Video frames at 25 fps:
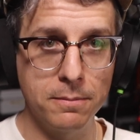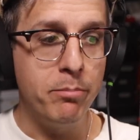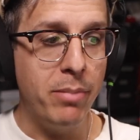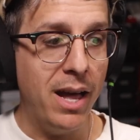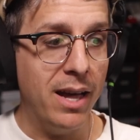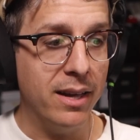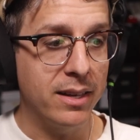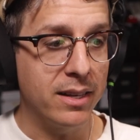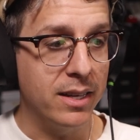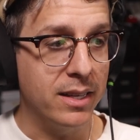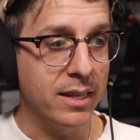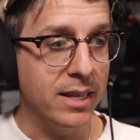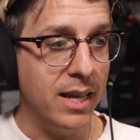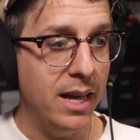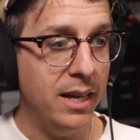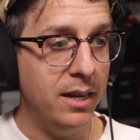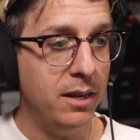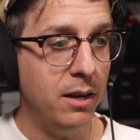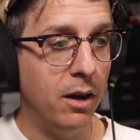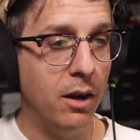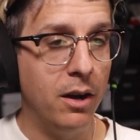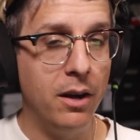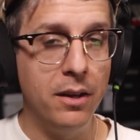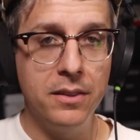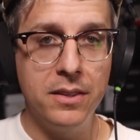Back again
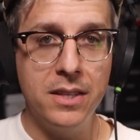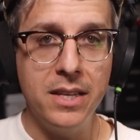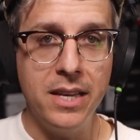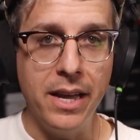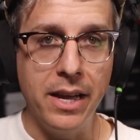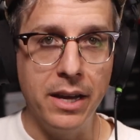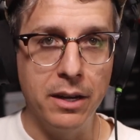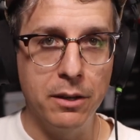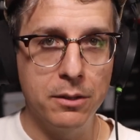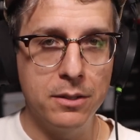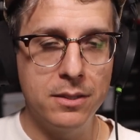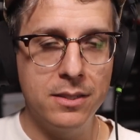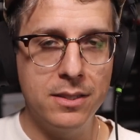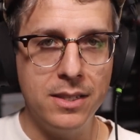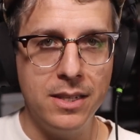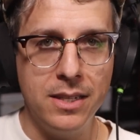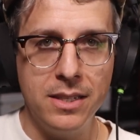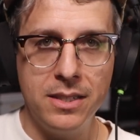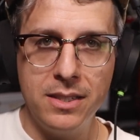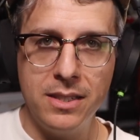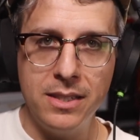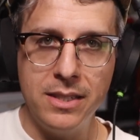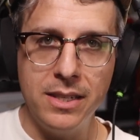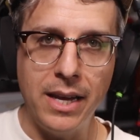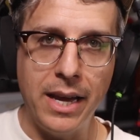on the
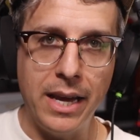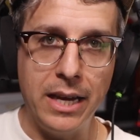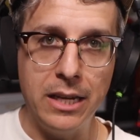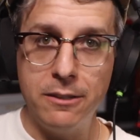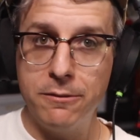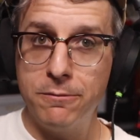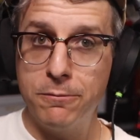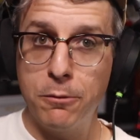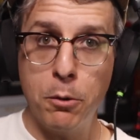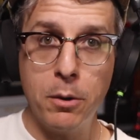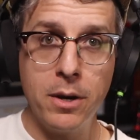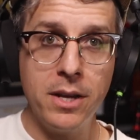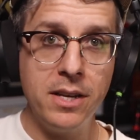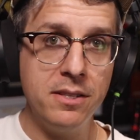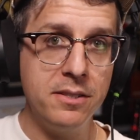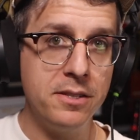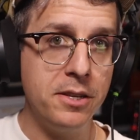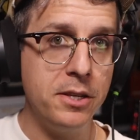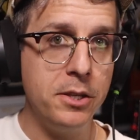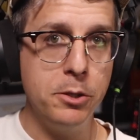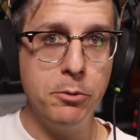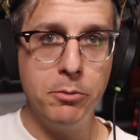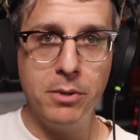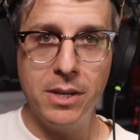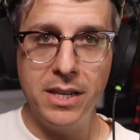LCT840 so
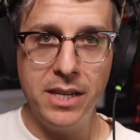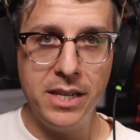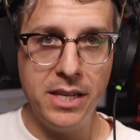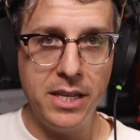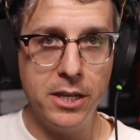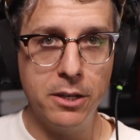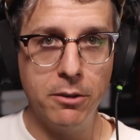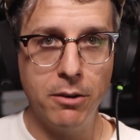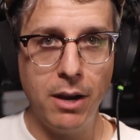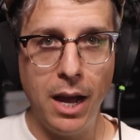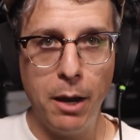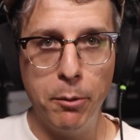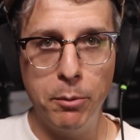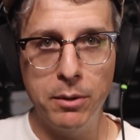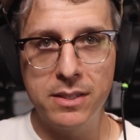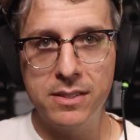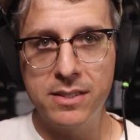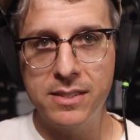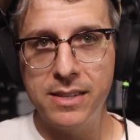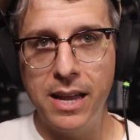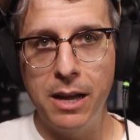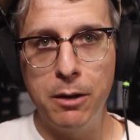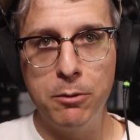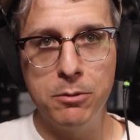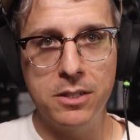you can hear how it
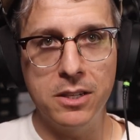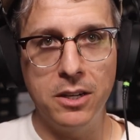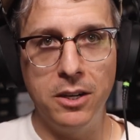sounds